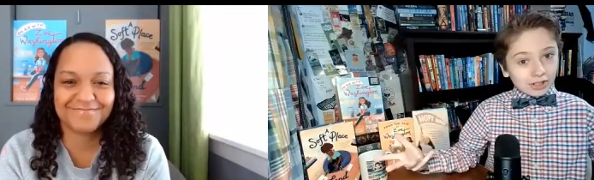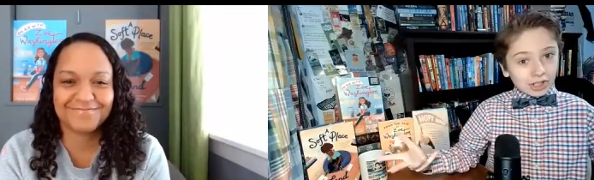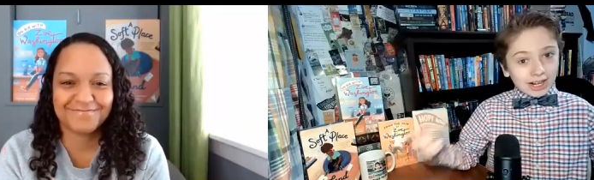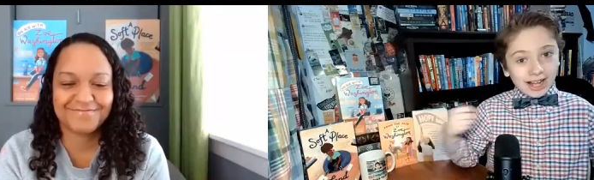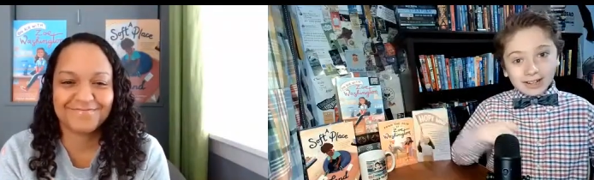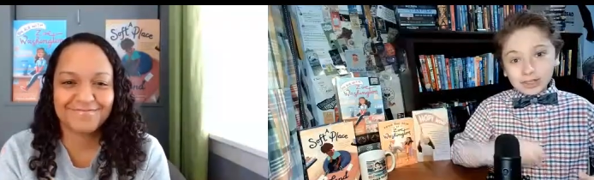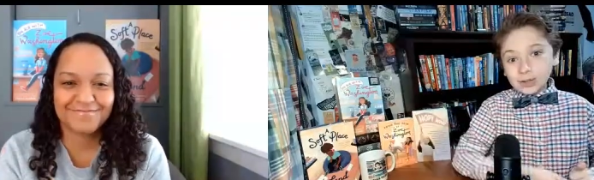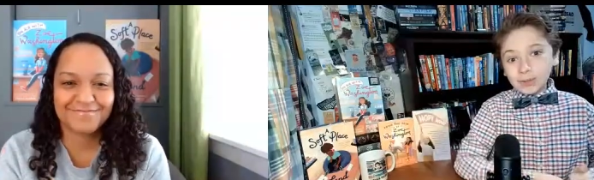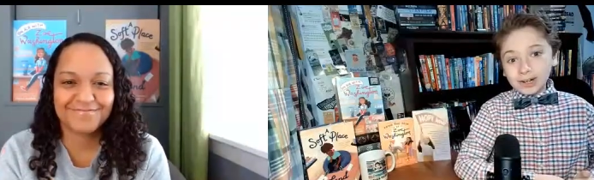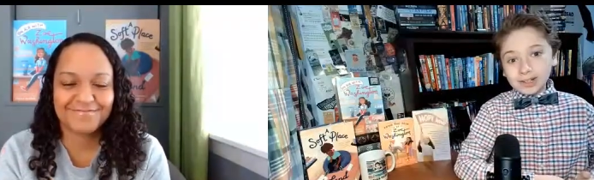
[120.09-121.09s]
Speaker 1: Janae
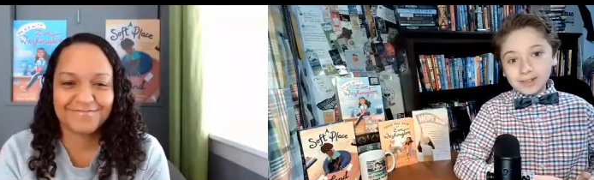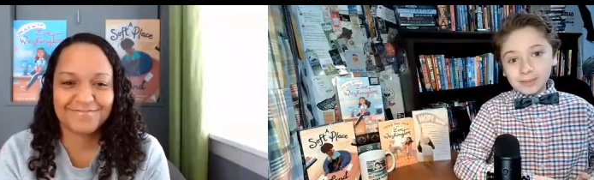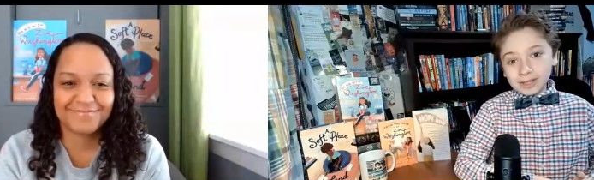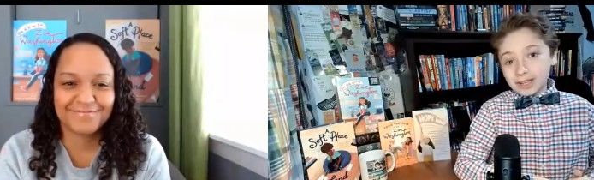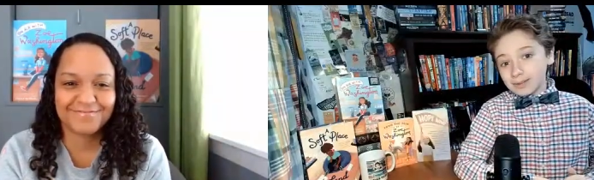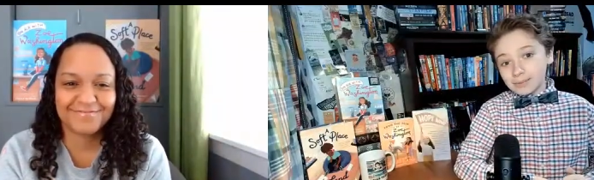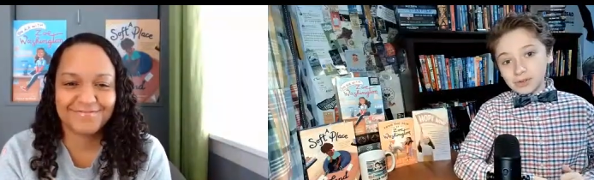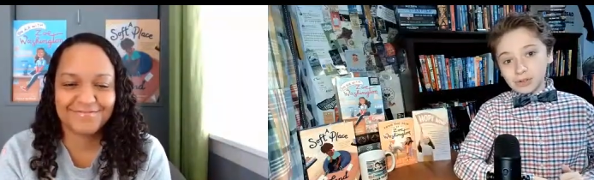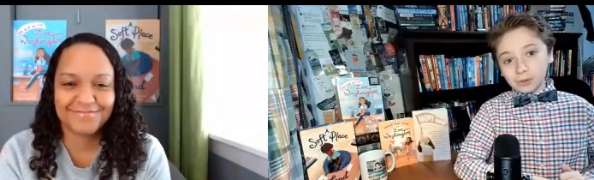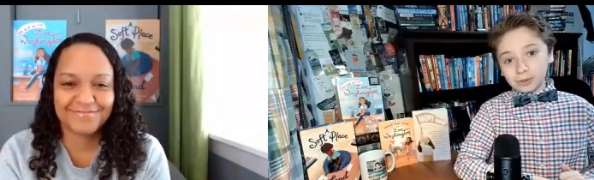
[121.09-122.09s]
actually wanted to be in
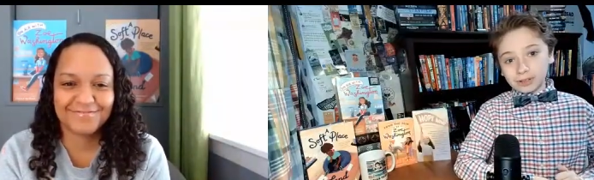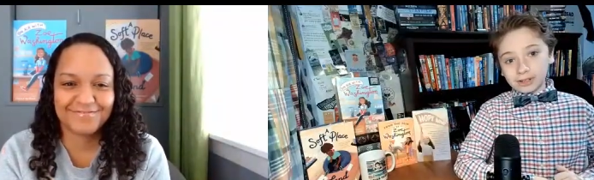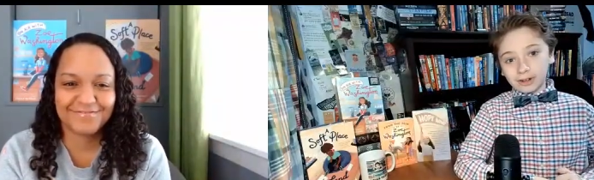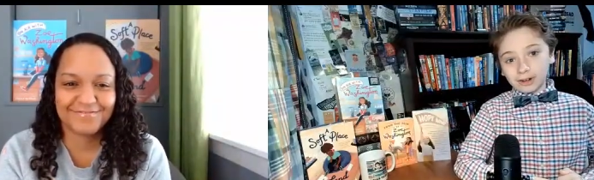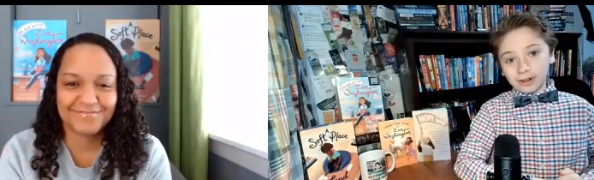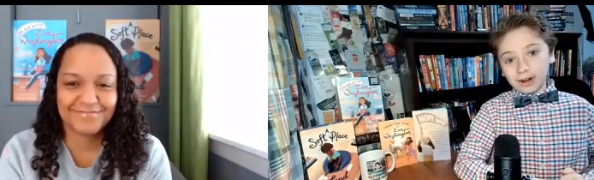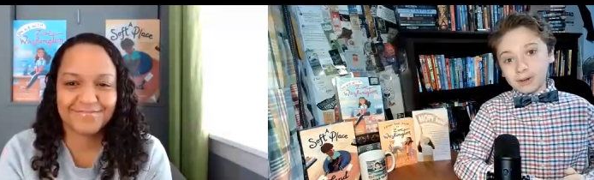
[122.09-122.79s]
musical theater